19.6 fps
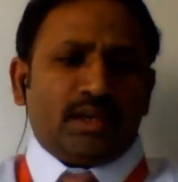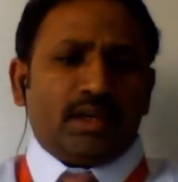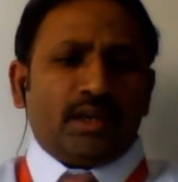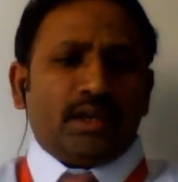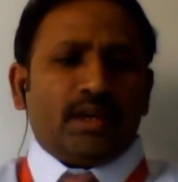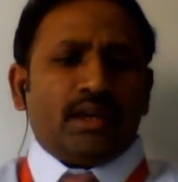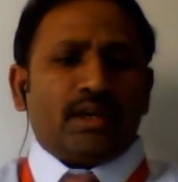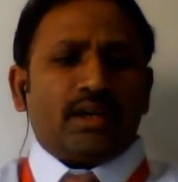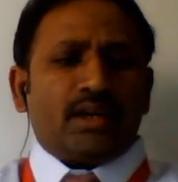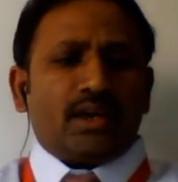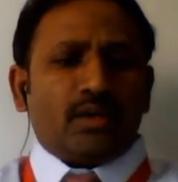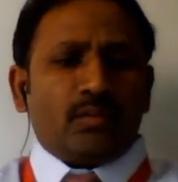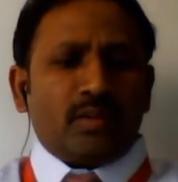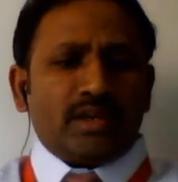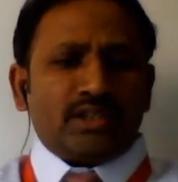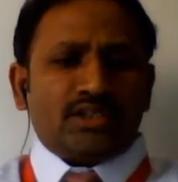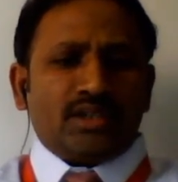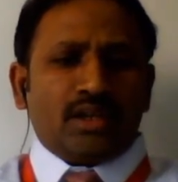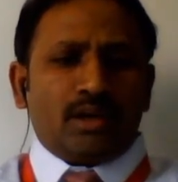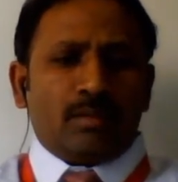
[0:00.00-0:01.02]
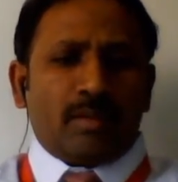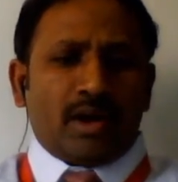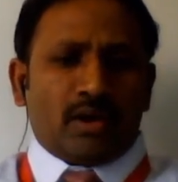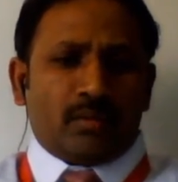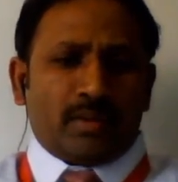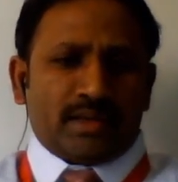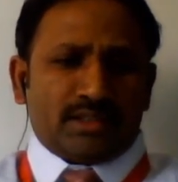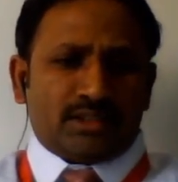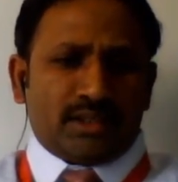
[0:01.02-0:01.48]
In conventional
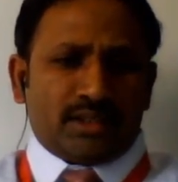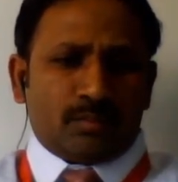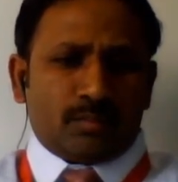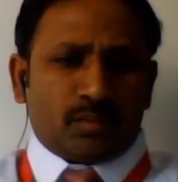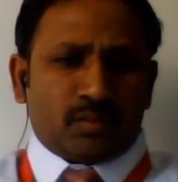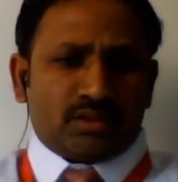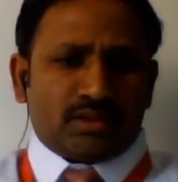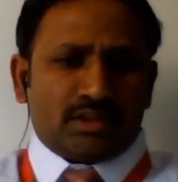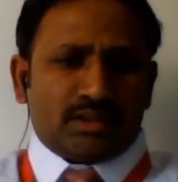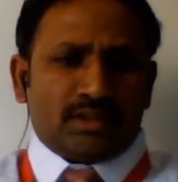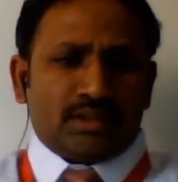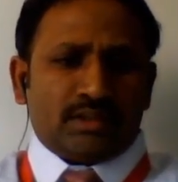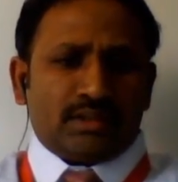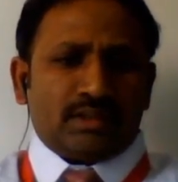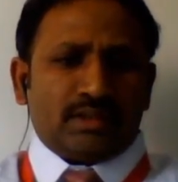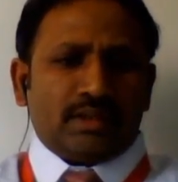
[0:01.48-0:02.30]
manufacturing process,